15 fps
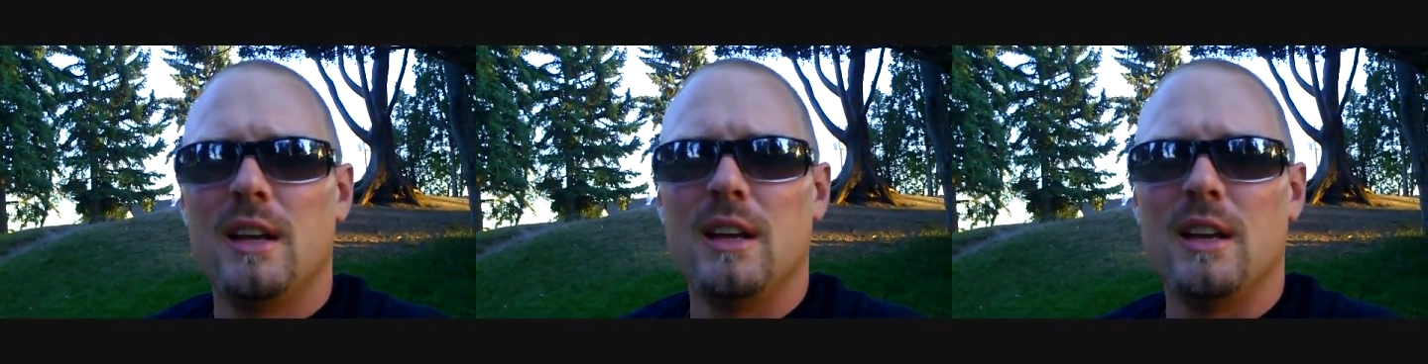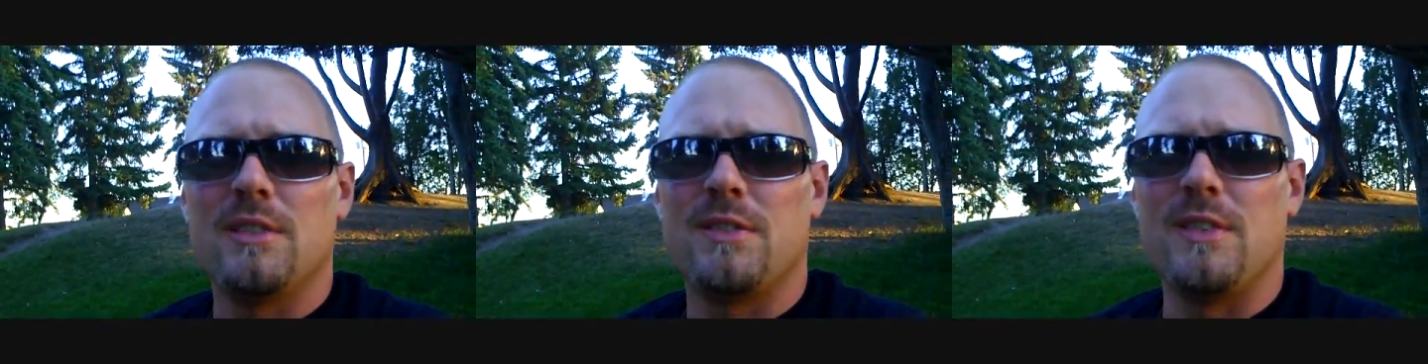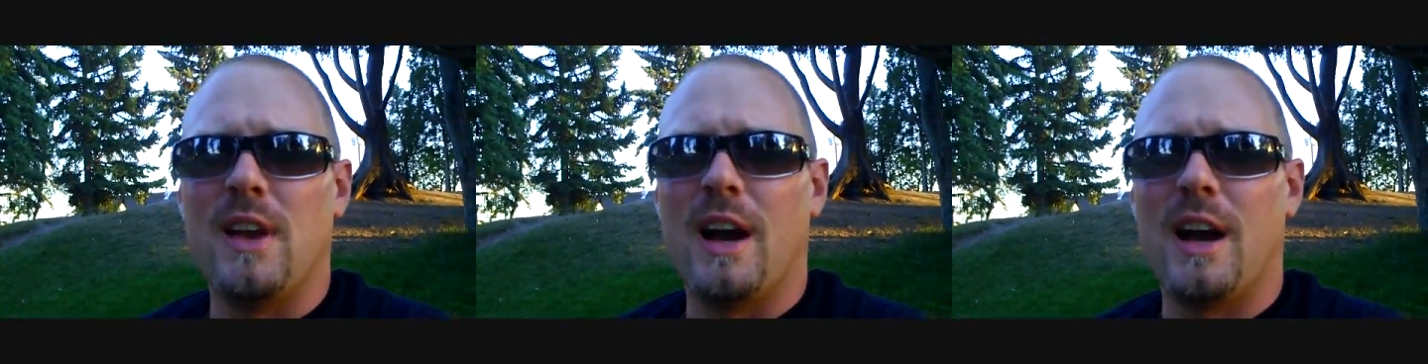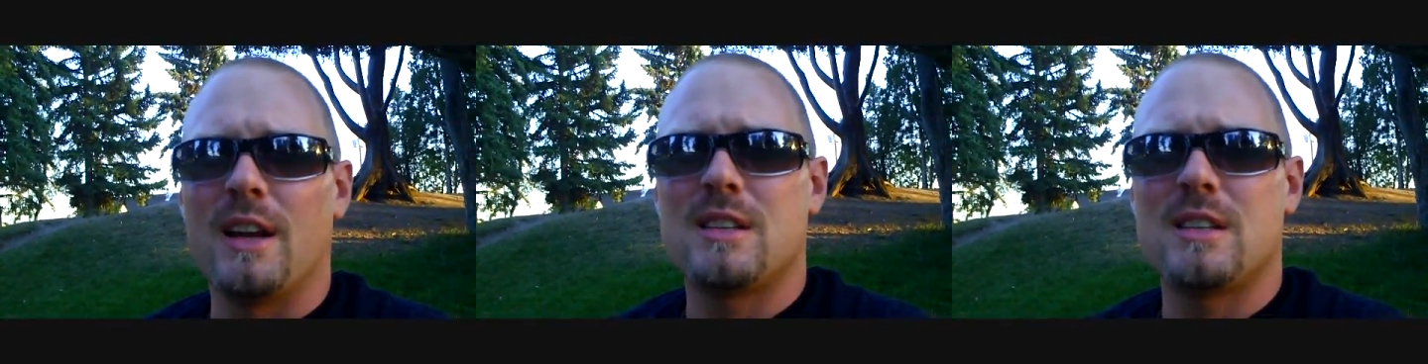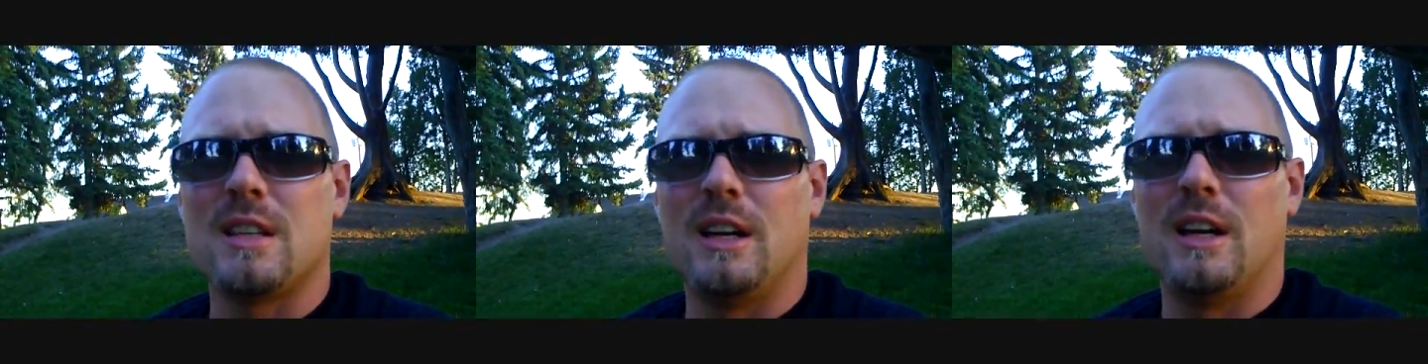If
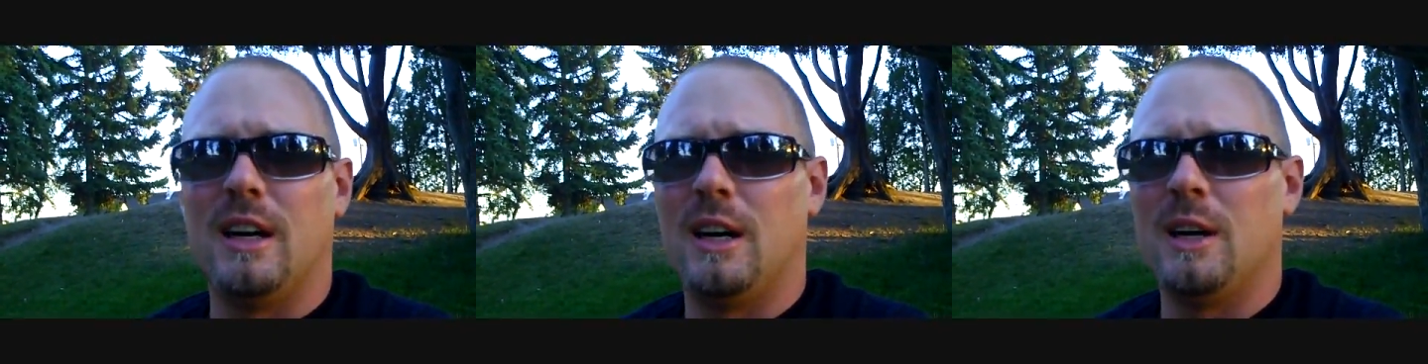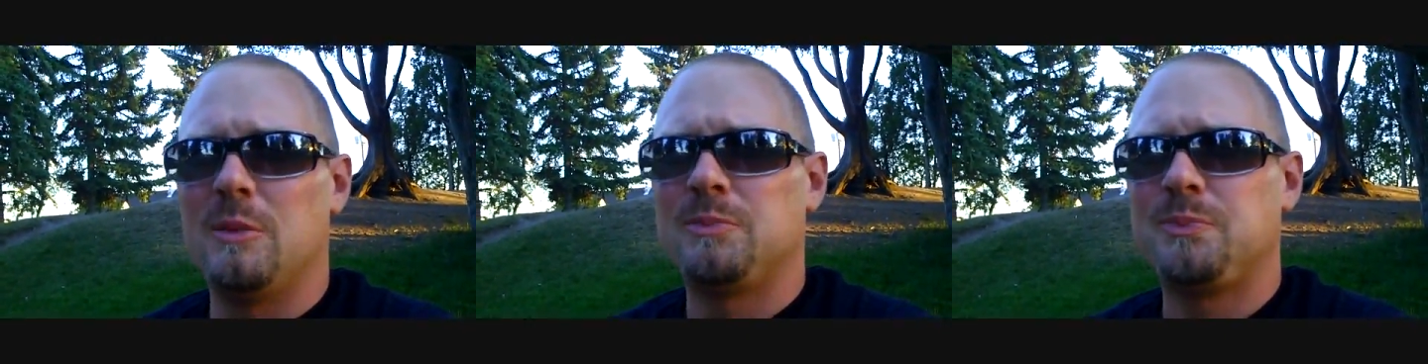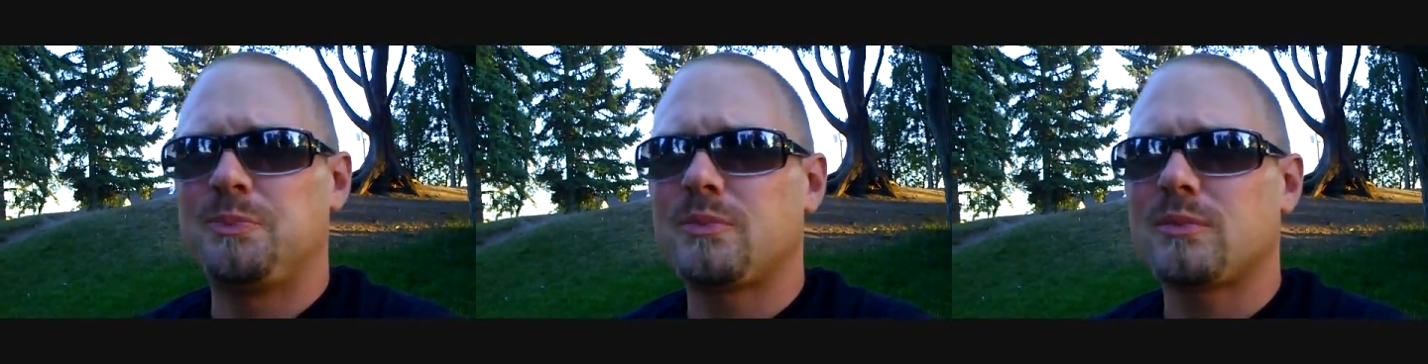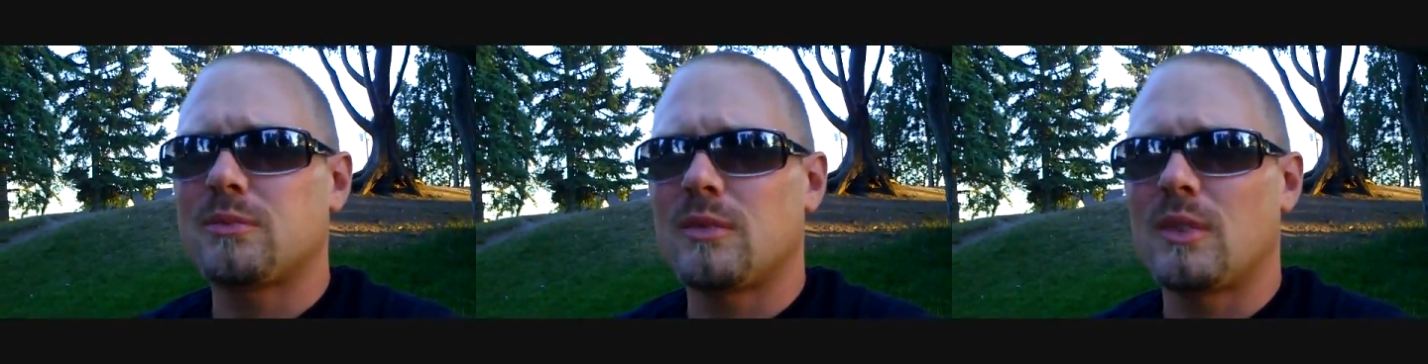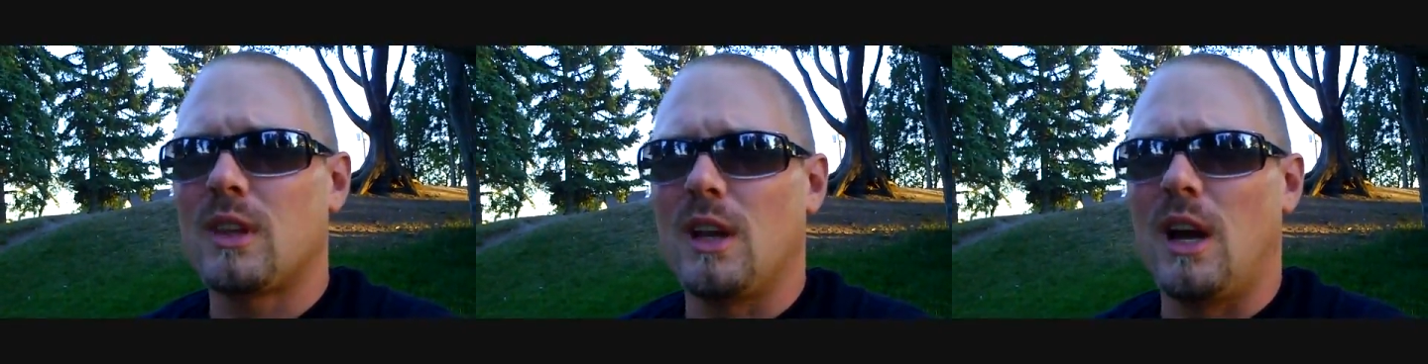not, uh,
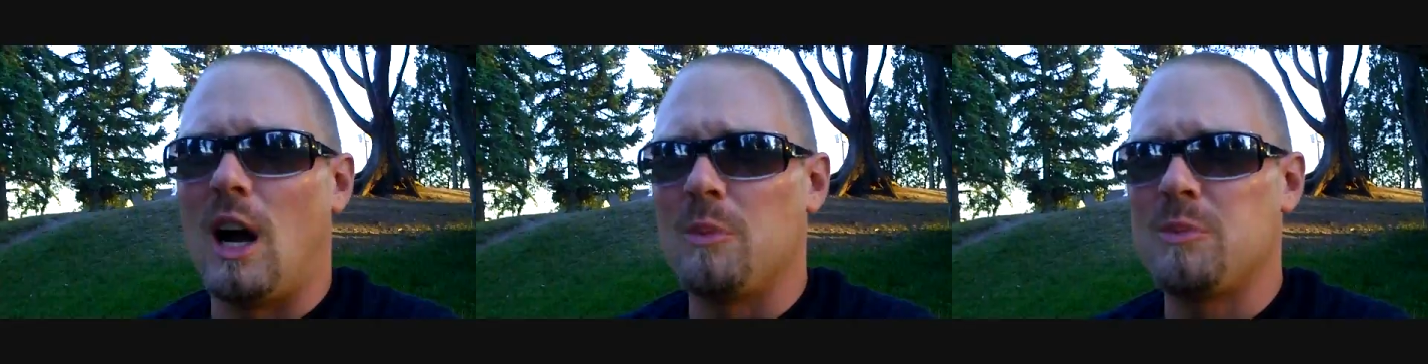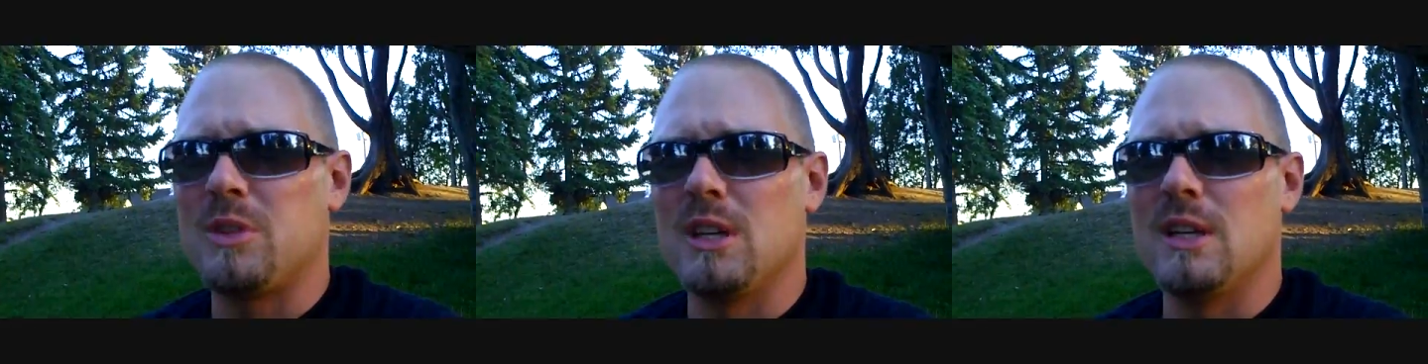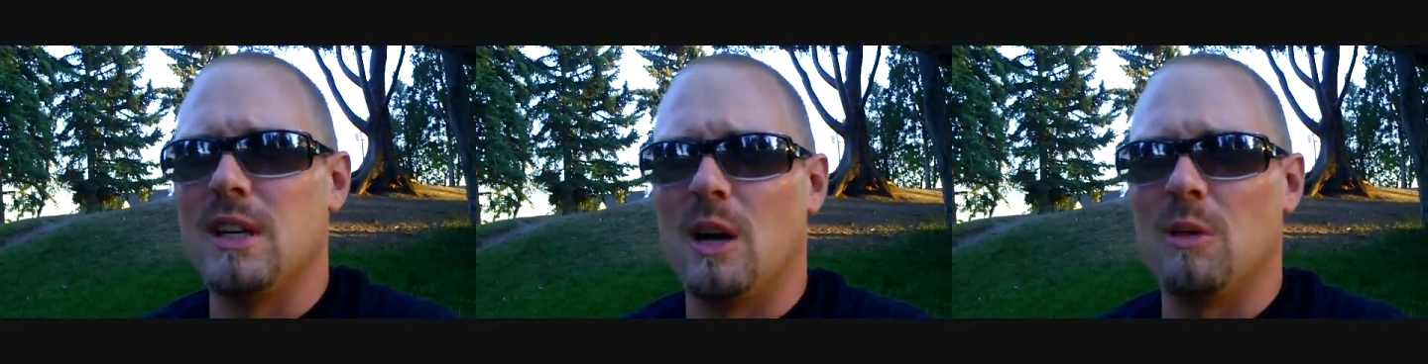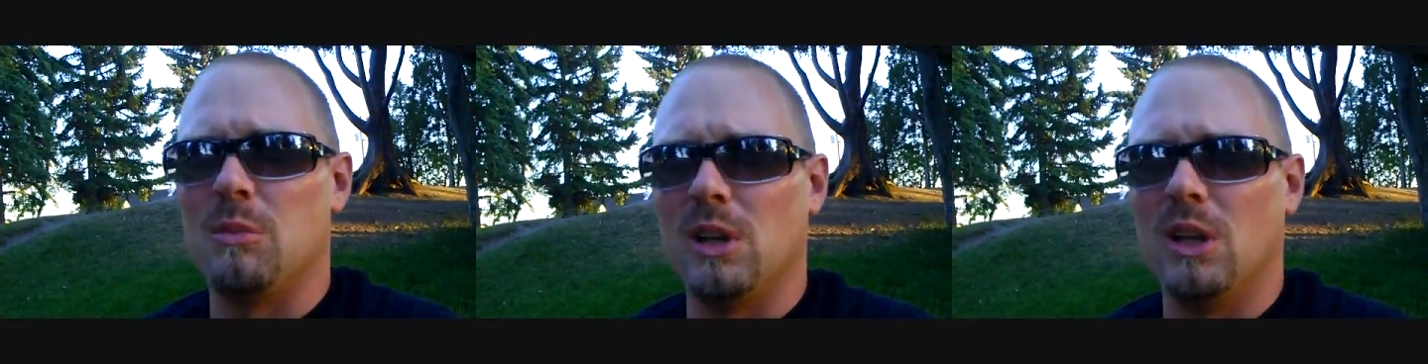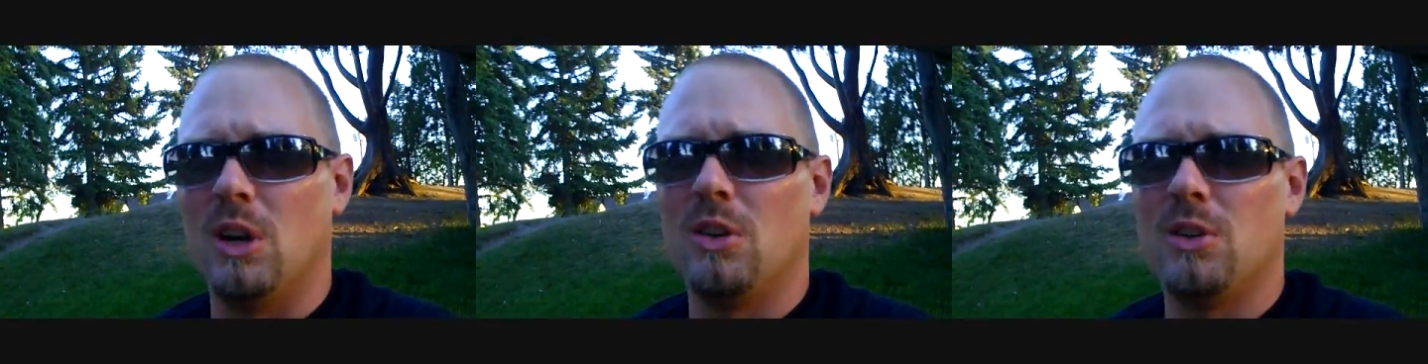opt in down
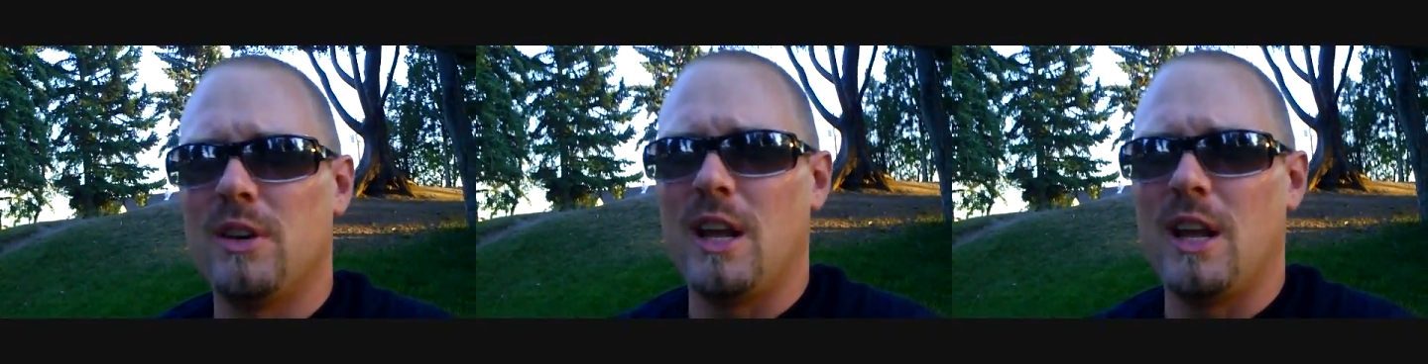below.